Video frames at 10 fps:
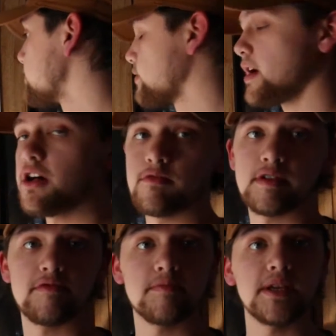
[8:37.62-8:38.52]
and all
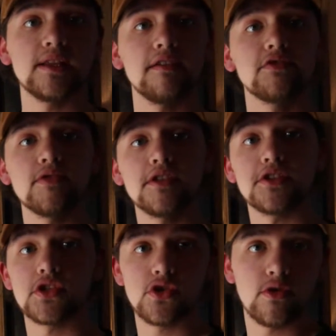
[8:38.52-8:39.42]
we would be left with
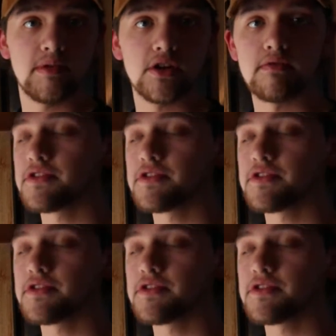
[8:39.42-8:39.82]
is 2b over